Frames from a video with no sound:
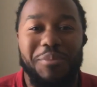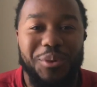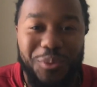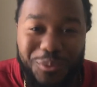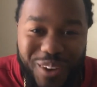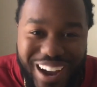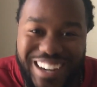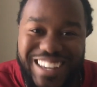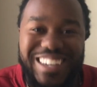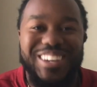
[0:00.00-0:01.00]
we about to get
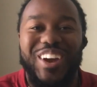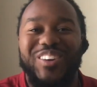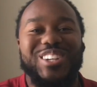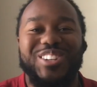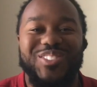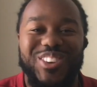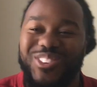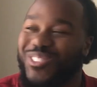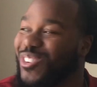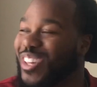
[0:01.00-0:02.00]
this dub and
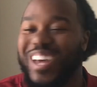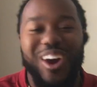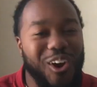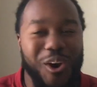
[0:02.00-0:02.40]
everything.